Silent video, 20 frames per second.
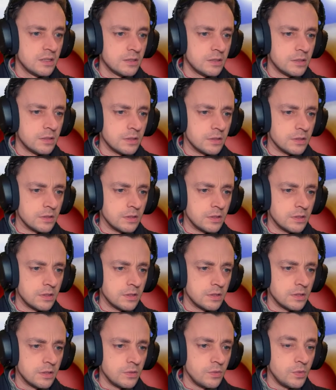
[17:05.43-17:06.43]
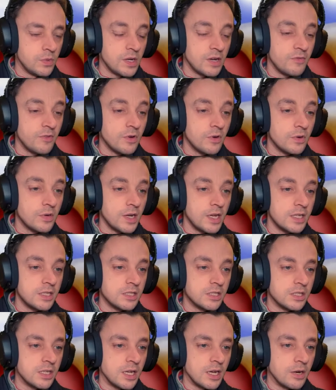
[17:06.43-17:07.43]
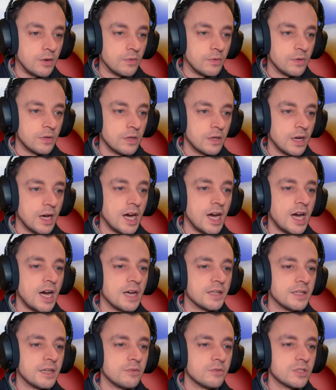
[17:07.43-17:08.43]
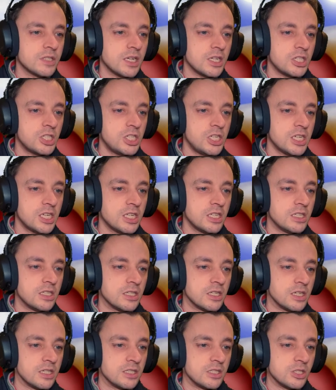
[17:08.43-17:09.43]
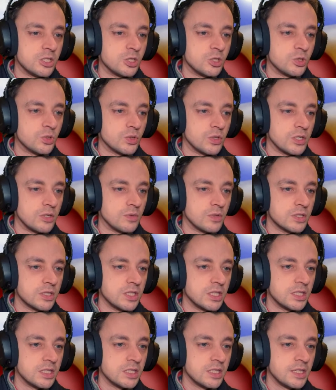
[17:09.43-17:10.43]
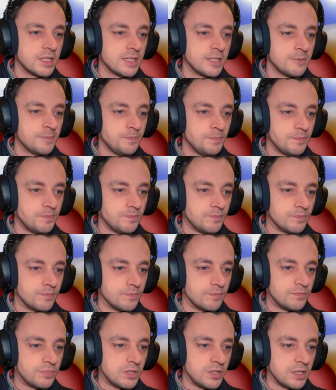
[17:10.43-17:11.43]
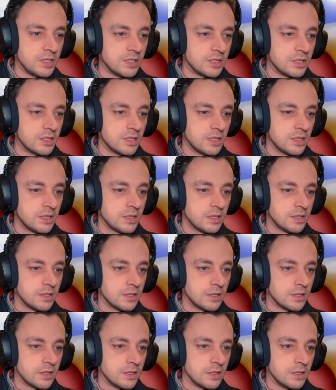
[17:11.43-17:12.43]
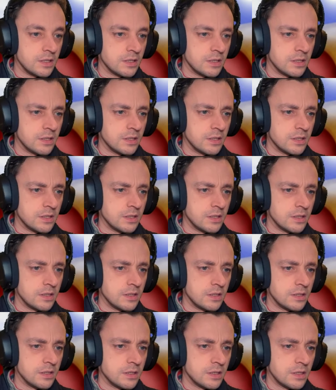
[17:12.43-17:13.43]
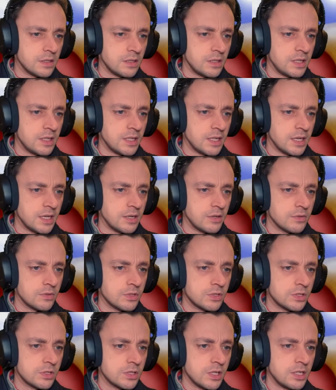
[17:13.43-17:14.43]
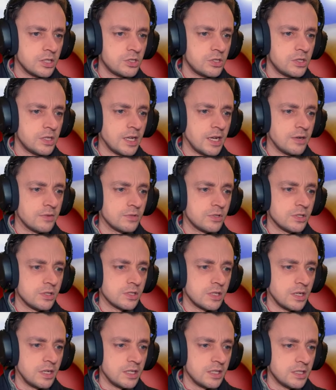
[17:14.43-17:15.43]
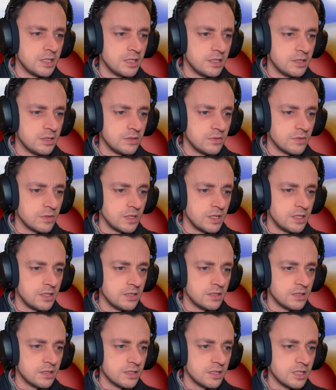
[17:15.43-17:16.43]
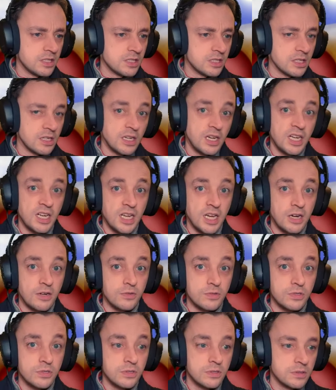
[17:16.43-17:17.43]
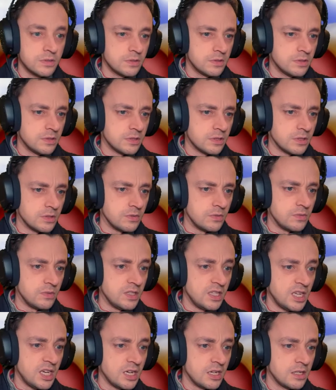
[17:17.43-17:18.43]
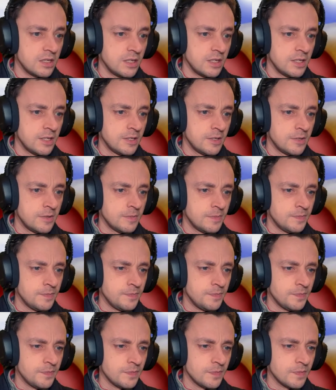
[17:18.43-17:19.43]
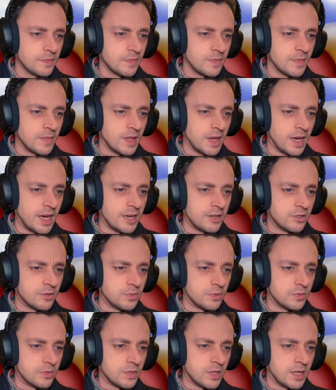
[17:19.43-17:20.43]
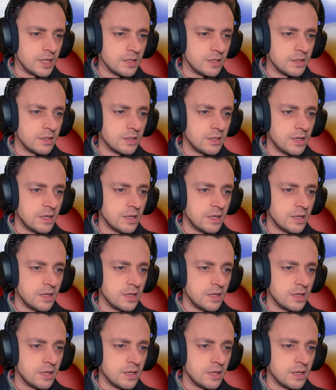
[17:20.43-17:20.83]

Huh. Oh, we have got eggs now. Ah, that was that chicken that I destroyed, wasn't it? Hmm, brilliant. Okay, lighthouse. That should count as lighting, right? Because it's a lighthouse. So, yeah. Arable land.